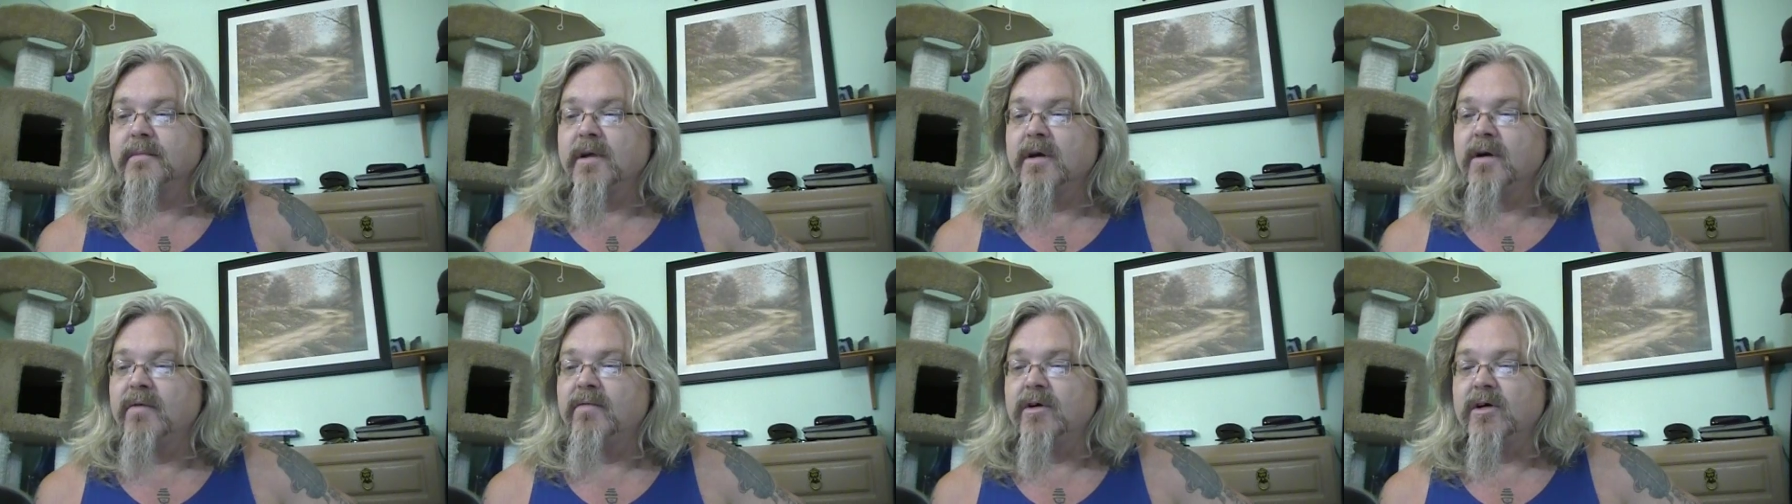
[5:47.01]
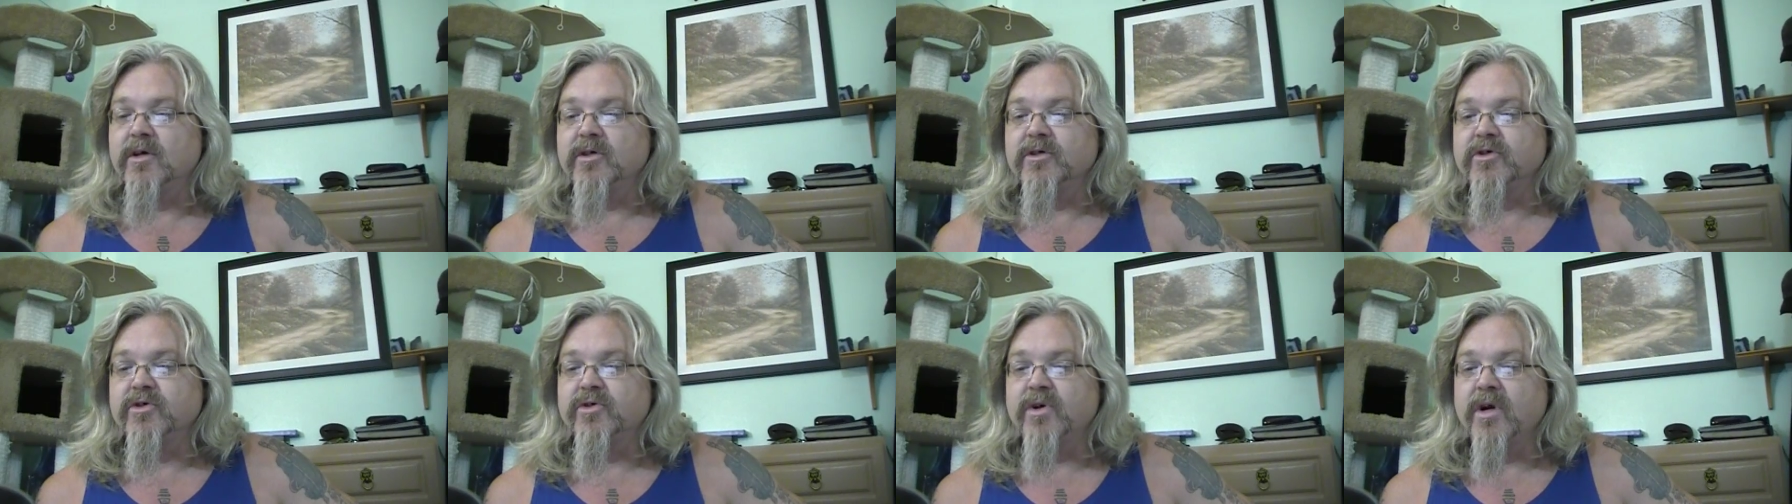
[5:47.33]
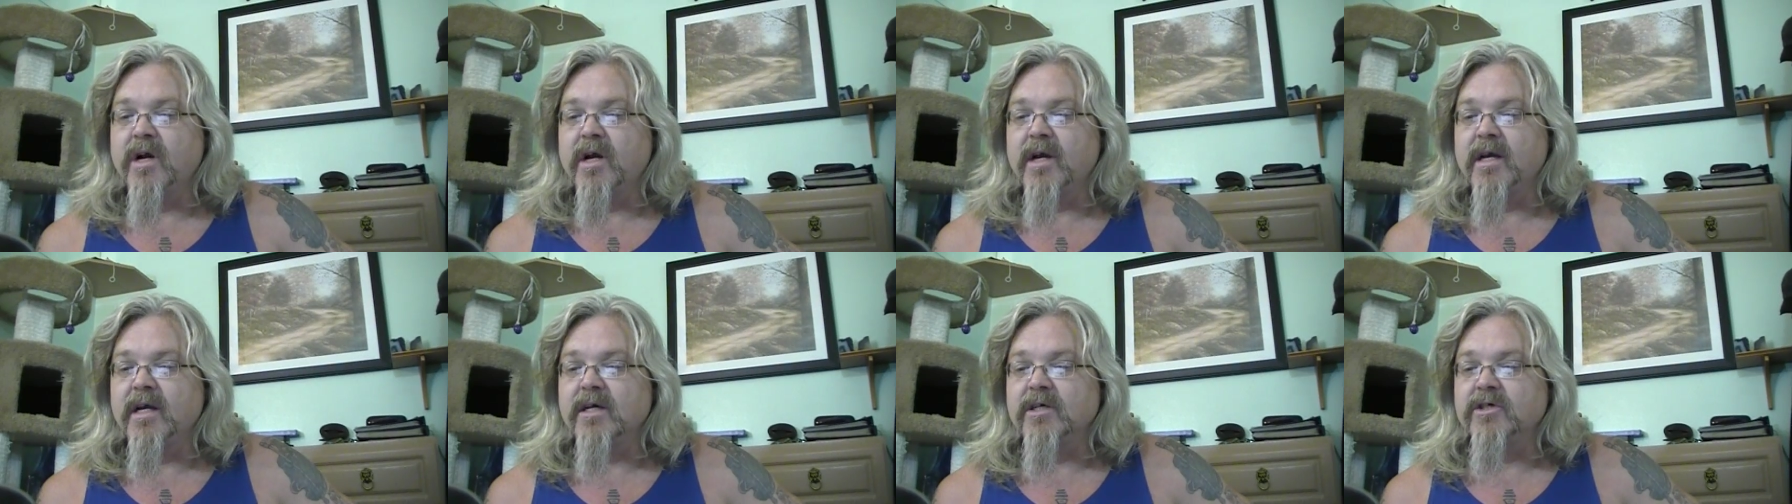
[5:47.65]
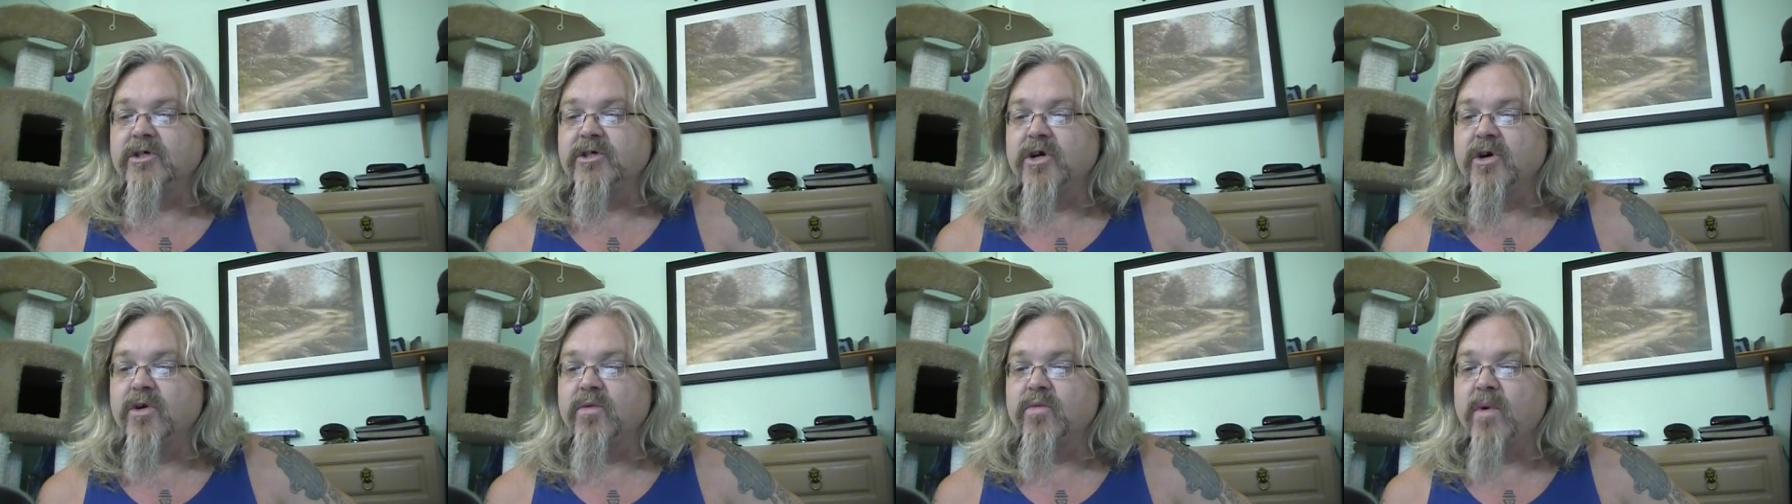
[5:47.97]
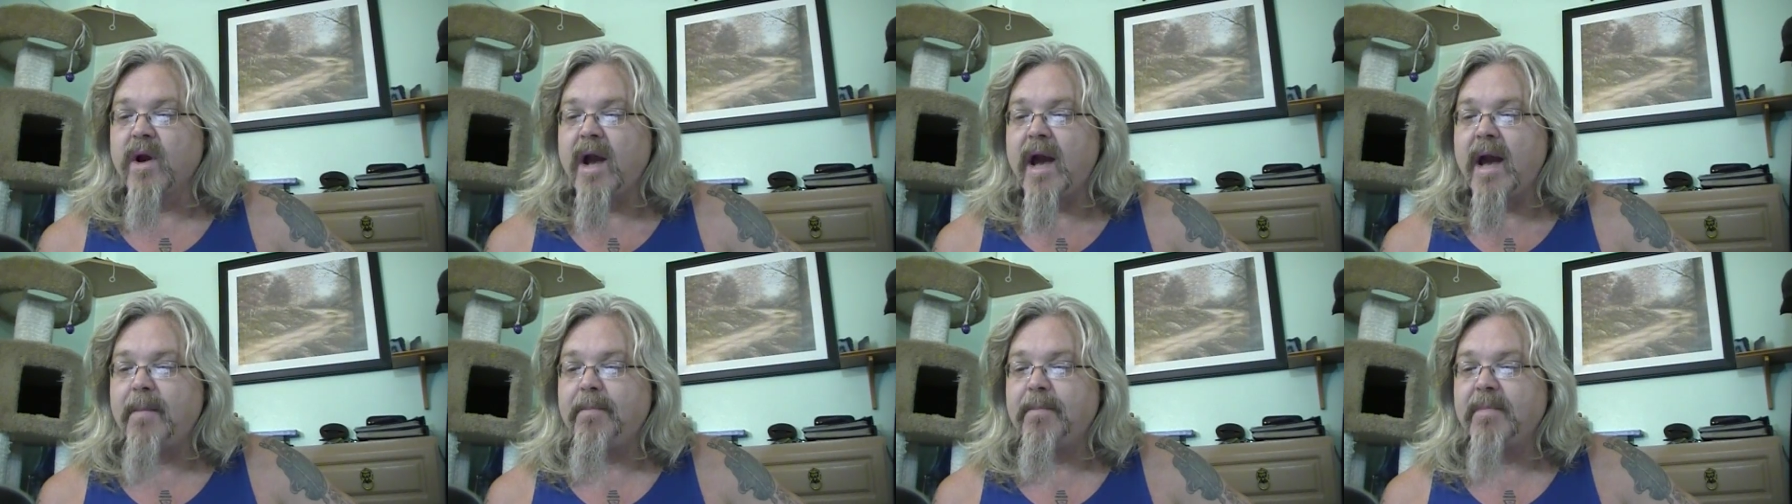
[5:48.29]
of Australia showed
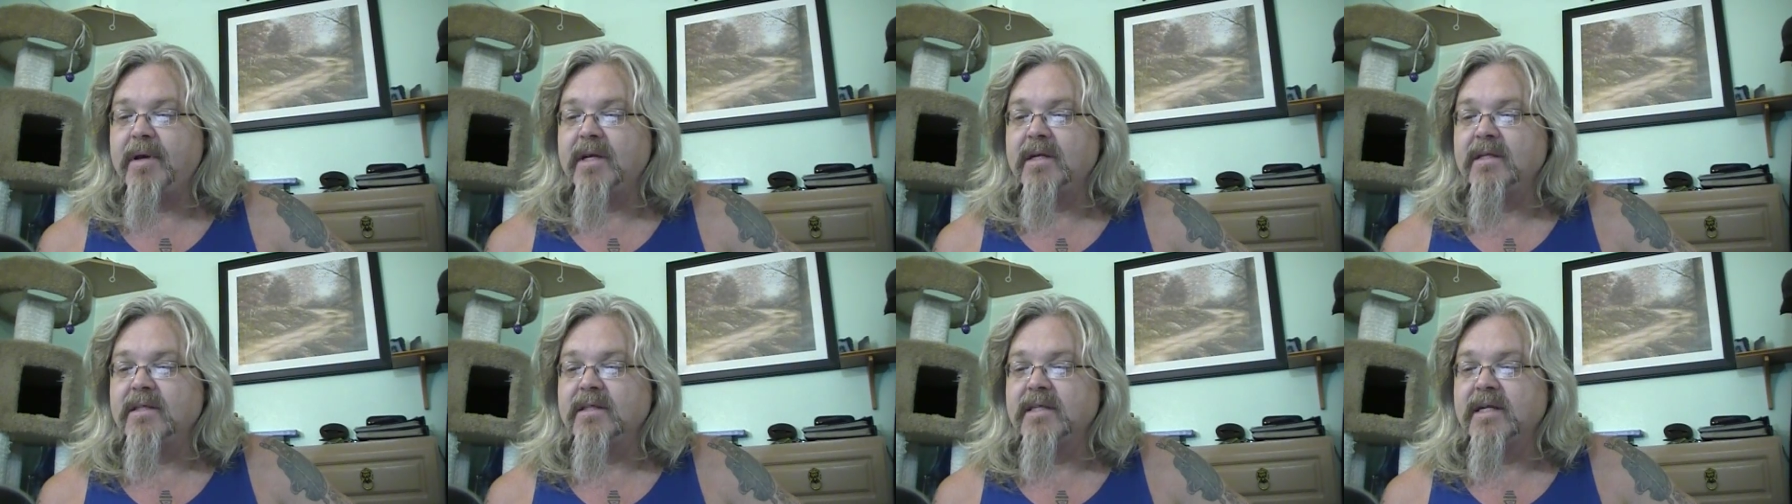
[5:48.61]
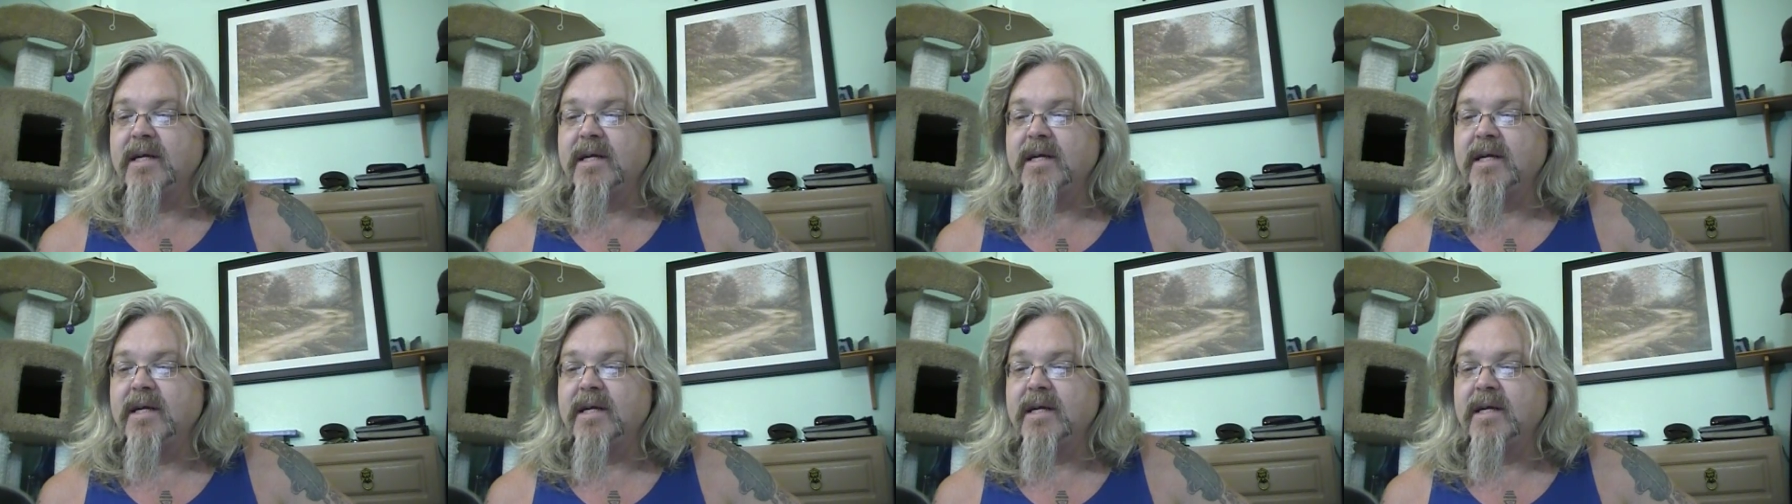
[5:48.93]
rapid